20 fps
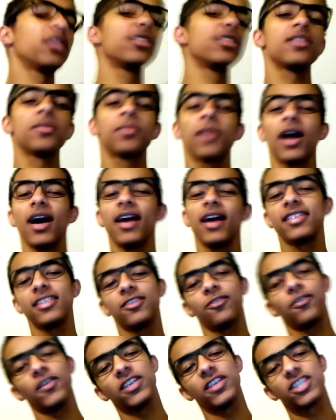What is up, guys?
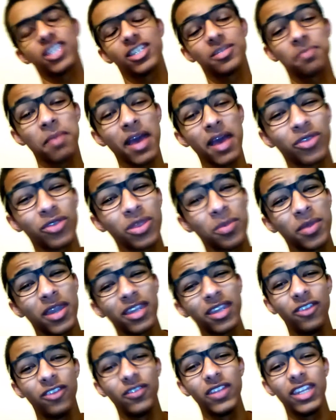It's FreshJezz back with a
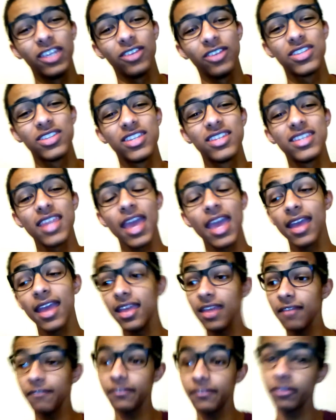brand new video
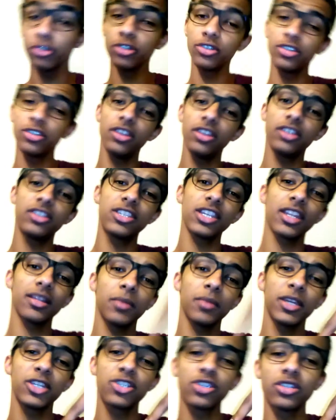today. If you're new to the
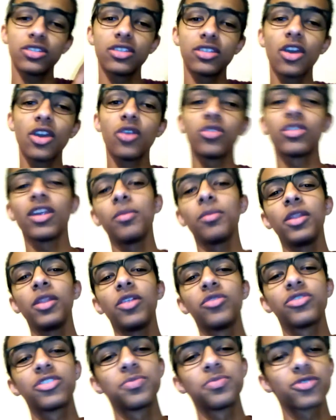channel, make sure to go down
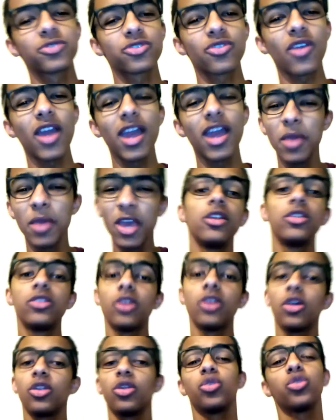below and subscribe.
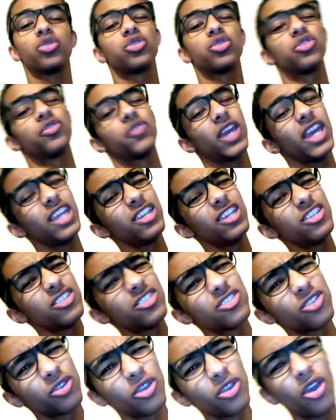Turn on
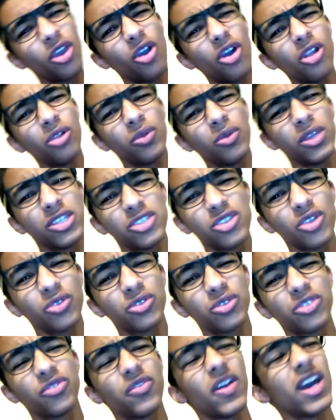notifications so you're always
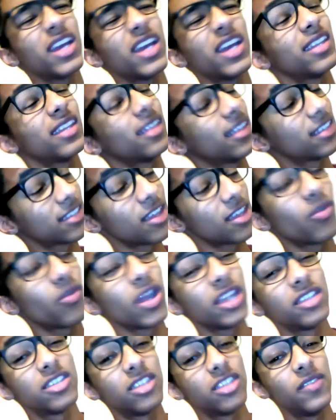notified, and let's get
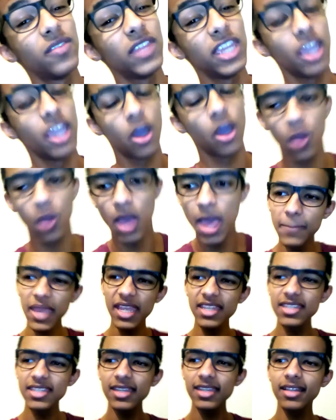right into the video.
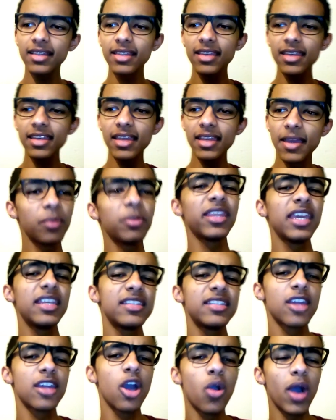Basically, a couple
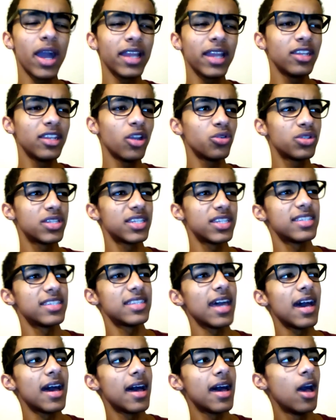days ago, I
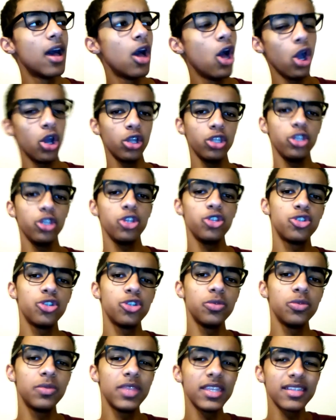noticed that on
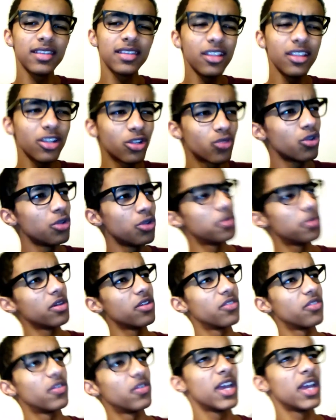YouTube, there's a little group
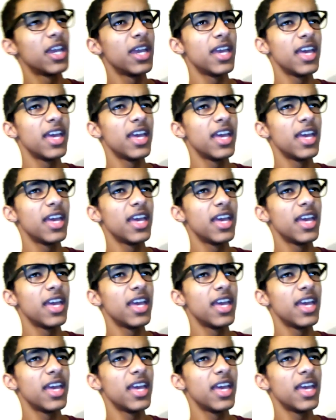of